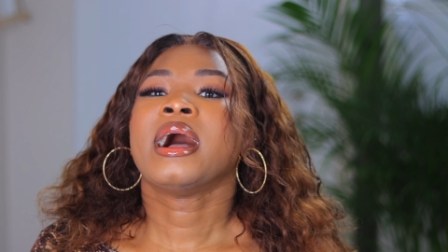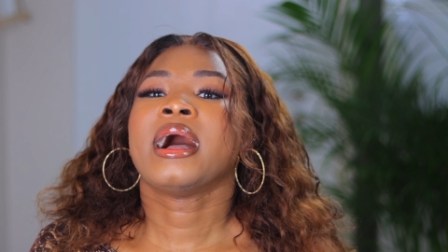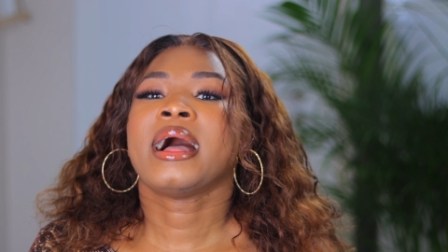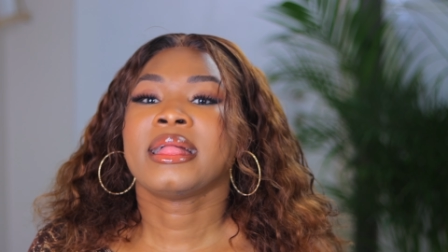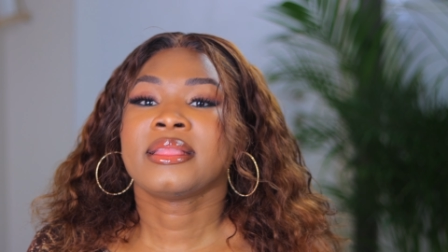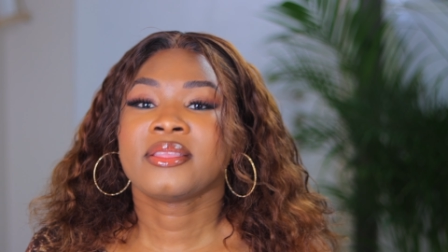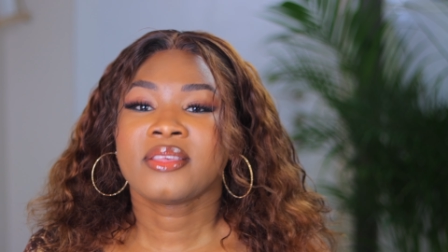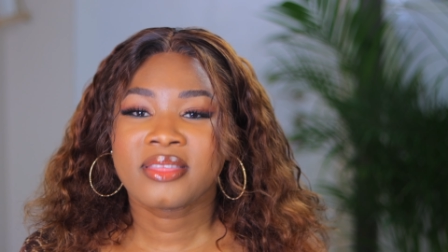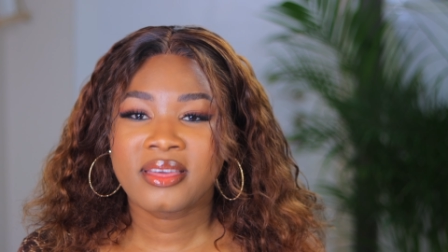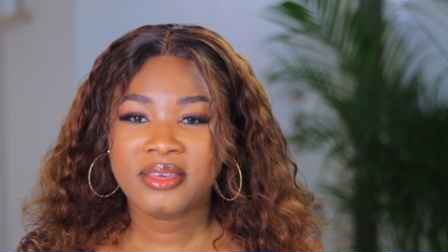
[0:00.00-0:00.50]

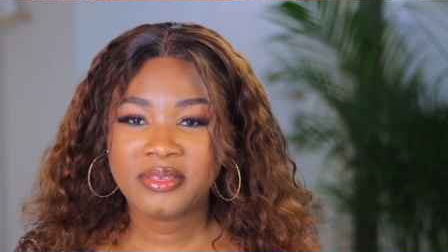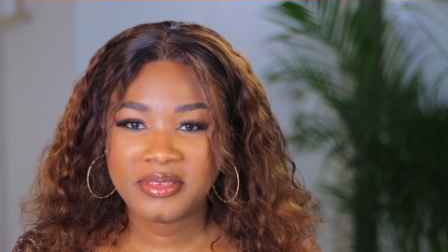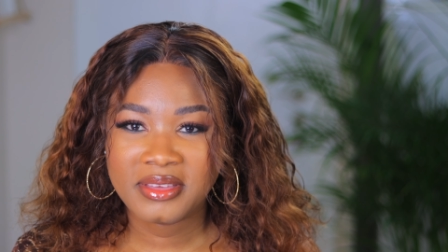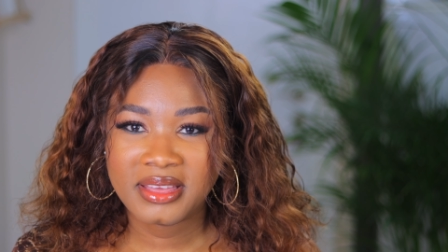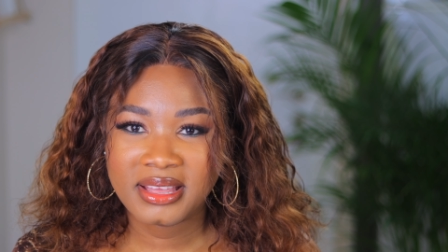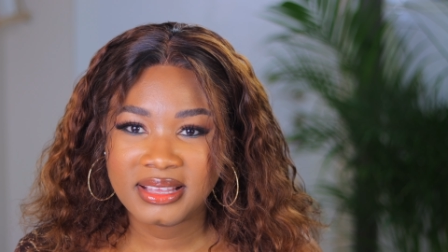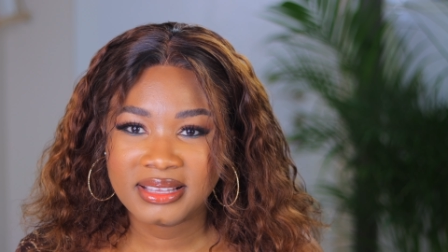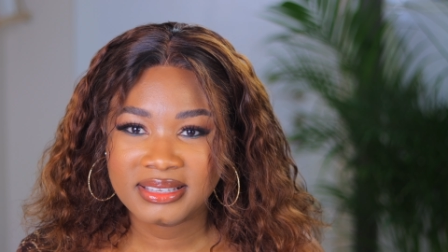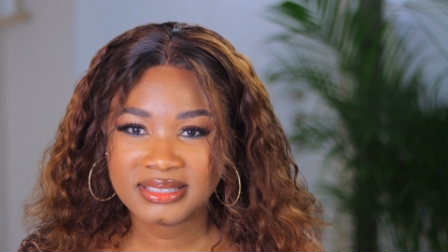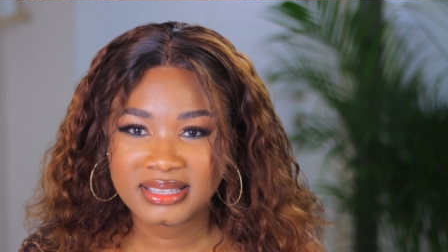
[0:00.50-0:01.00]
Another
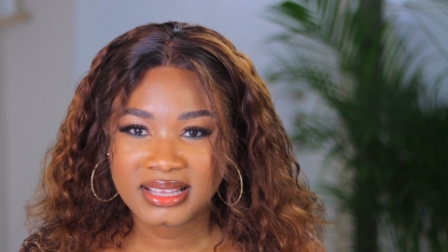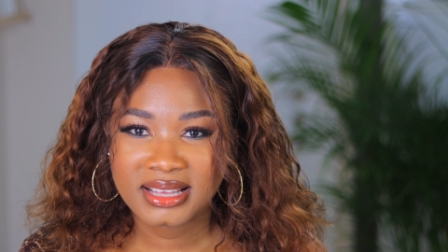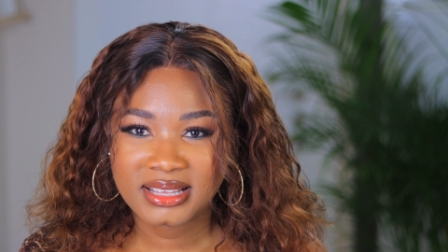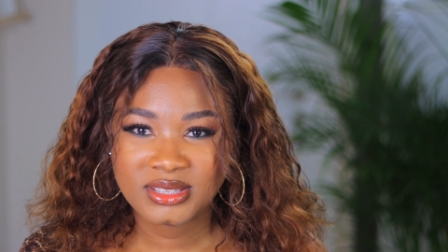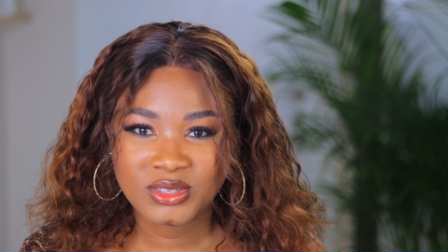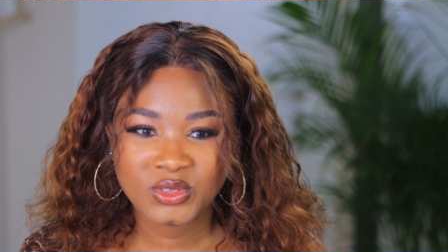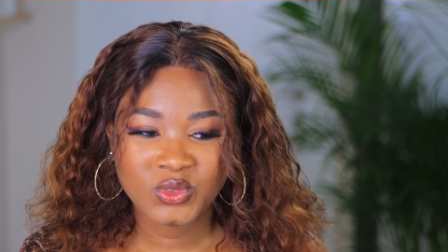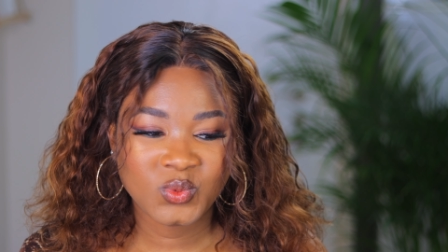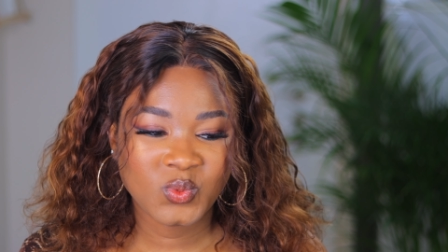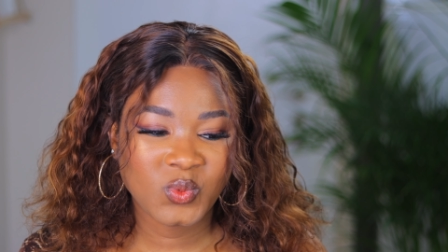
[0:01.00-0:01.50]
thing is
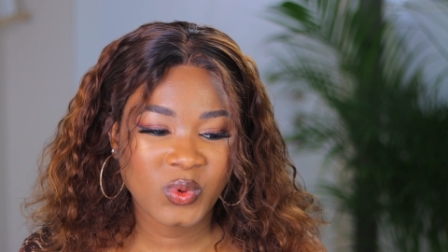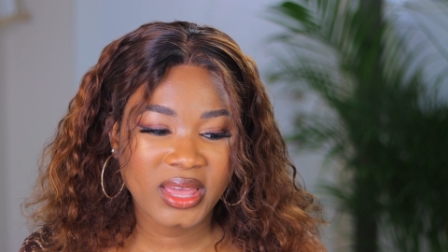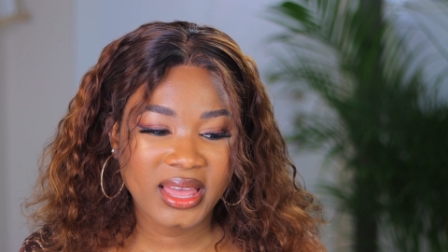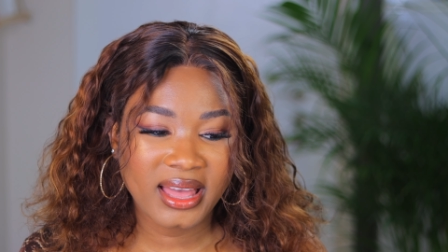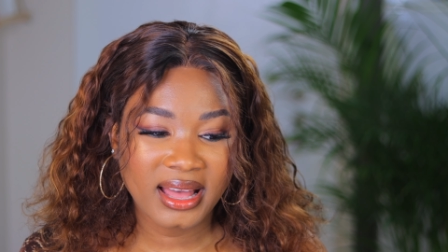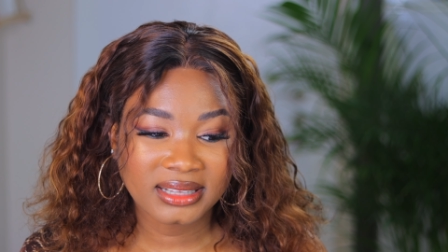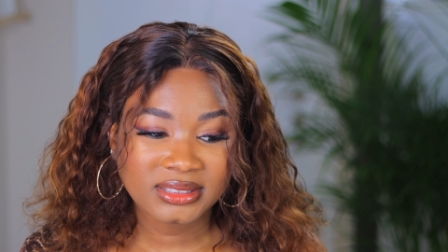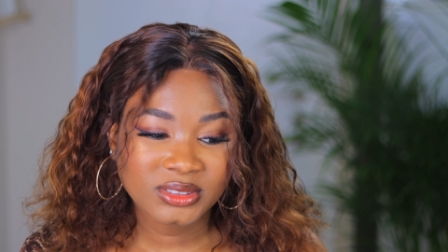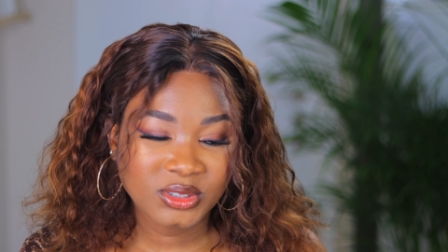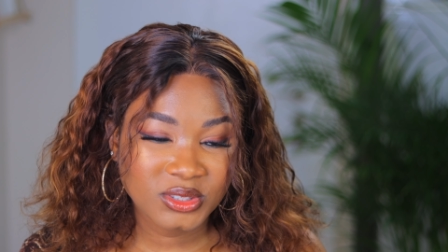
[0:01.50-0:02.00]
that we
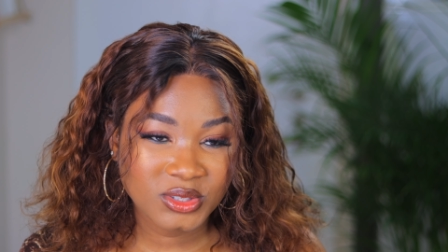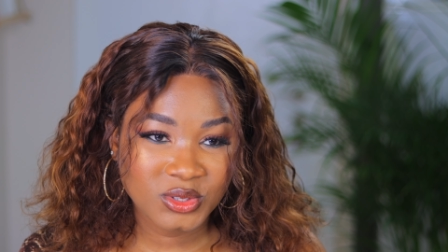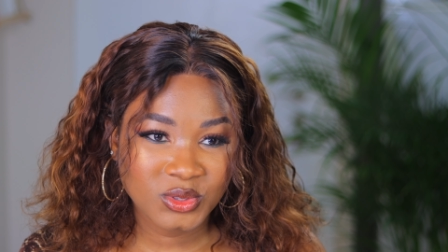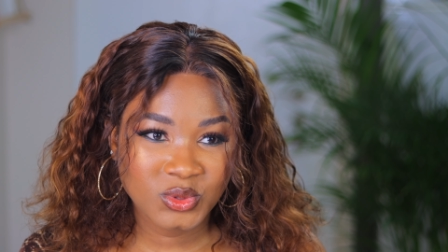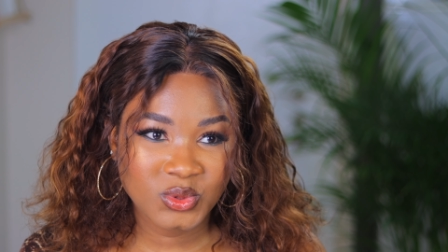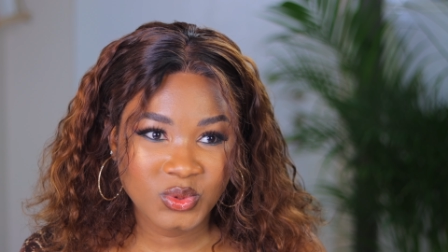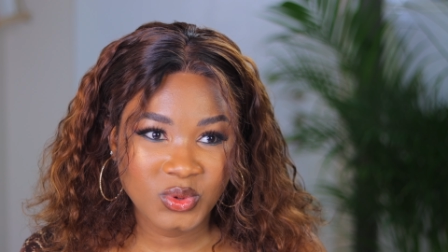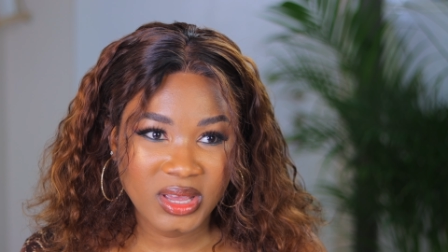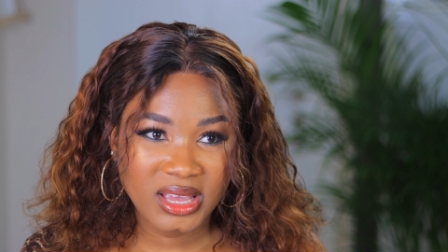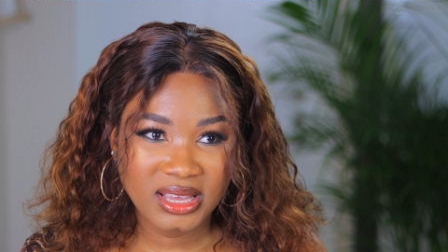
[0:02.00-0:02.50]
cannot
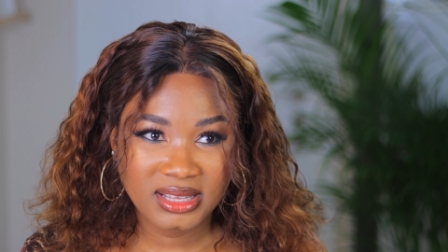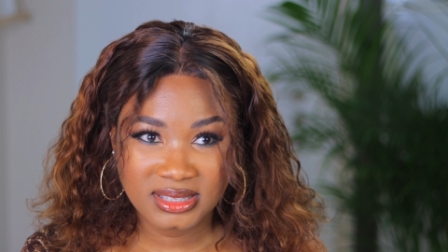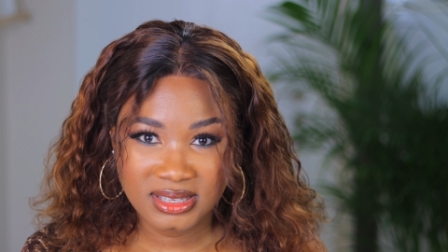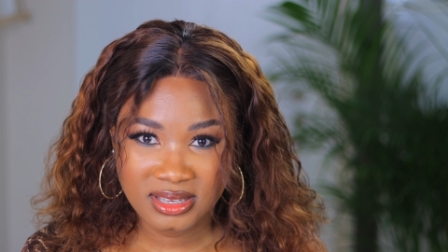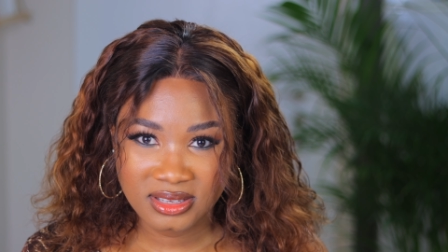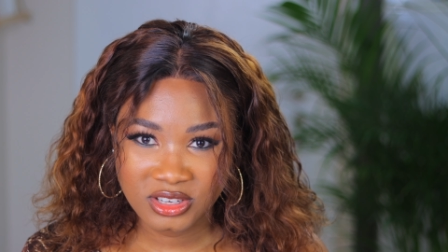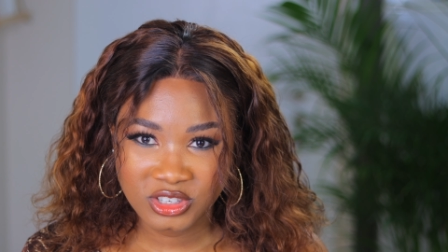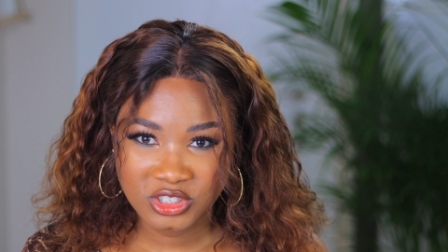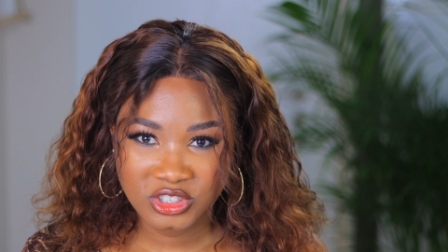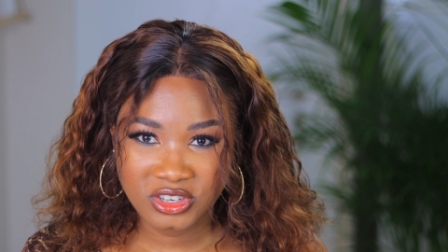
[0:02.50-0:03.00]
do
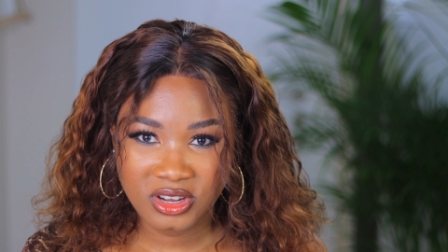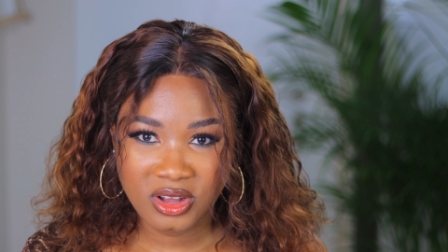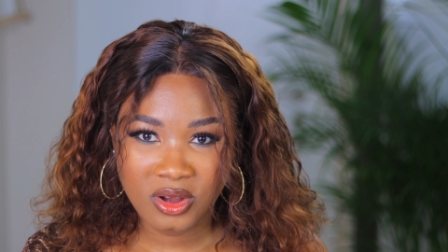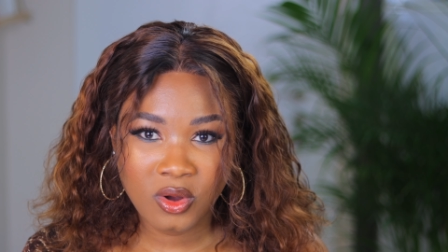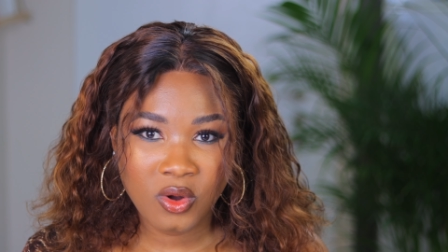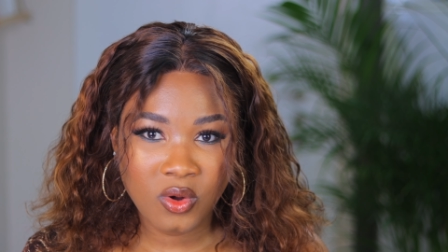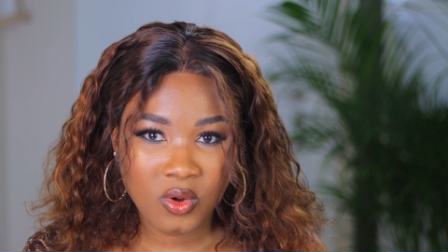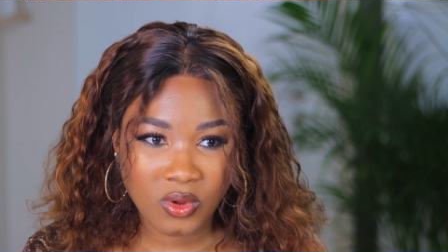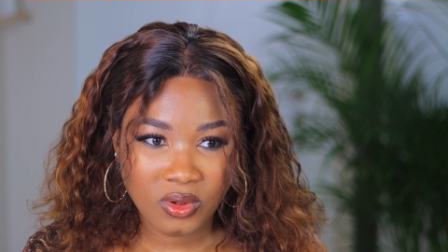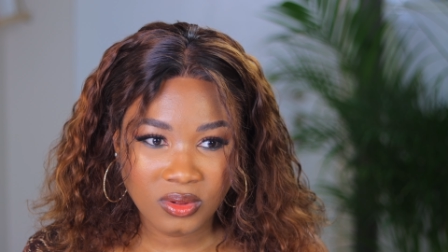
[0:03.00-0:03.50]
international
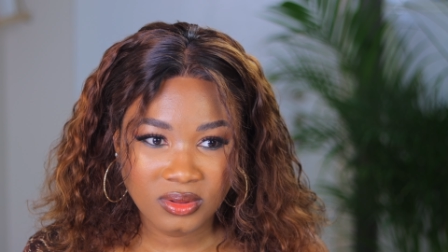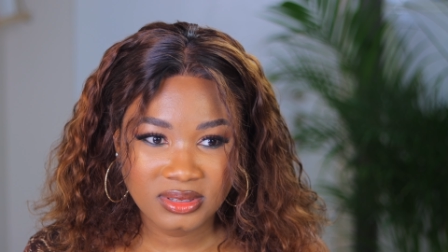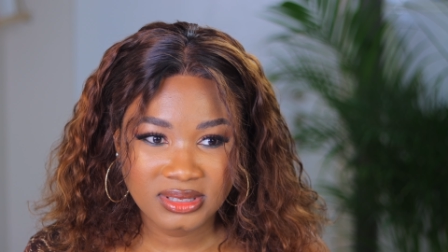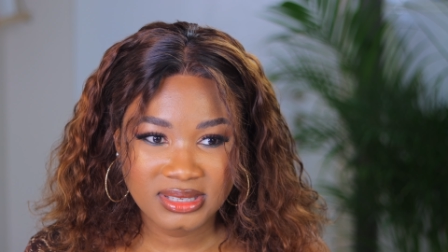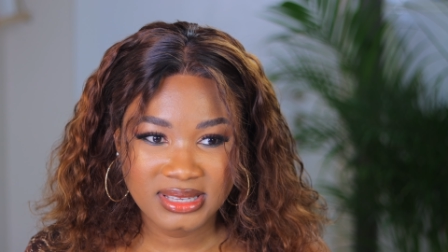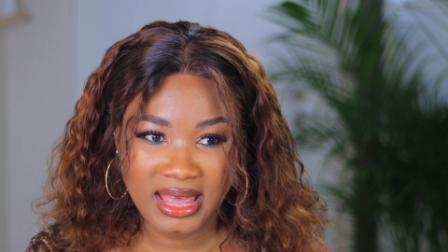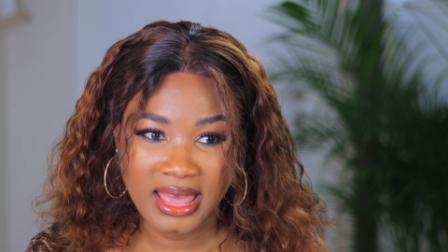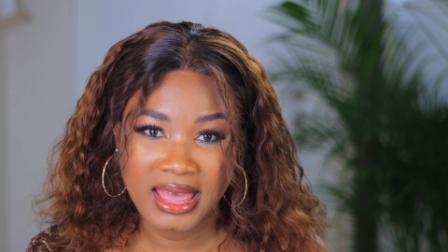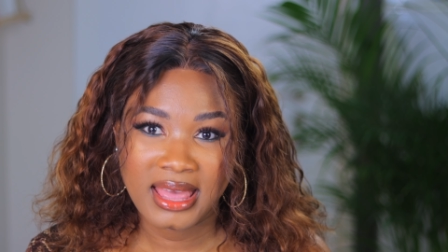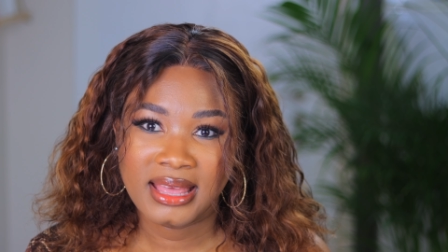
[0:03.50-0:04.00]

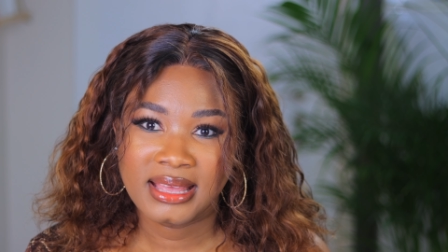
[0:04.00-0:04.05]
calls